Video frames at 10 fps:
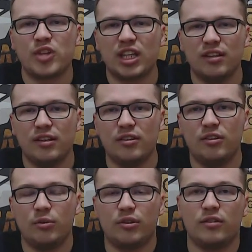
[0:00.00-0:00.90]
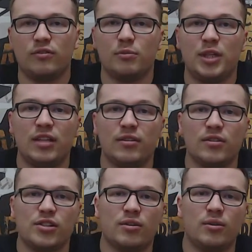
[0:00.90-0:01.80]
didn't do a ton for me either.
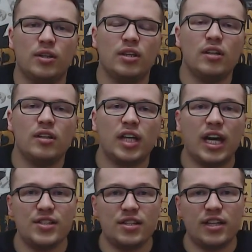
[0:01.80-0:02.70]
So, guys,